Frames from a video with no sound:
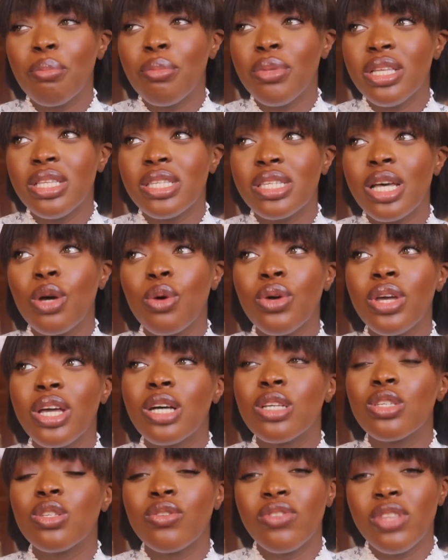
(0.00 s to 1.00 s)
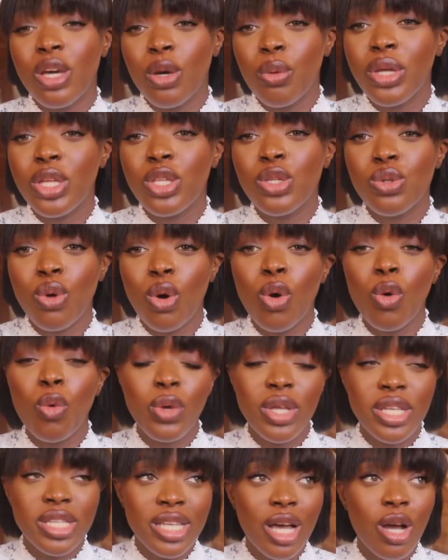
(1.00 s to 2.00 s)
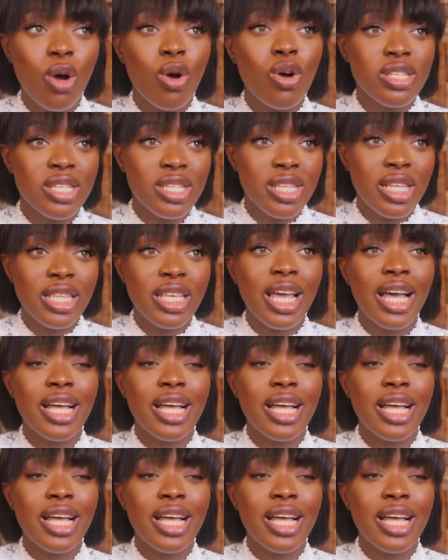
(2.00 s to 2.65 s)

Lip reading: beings are going out of their way to always and constantly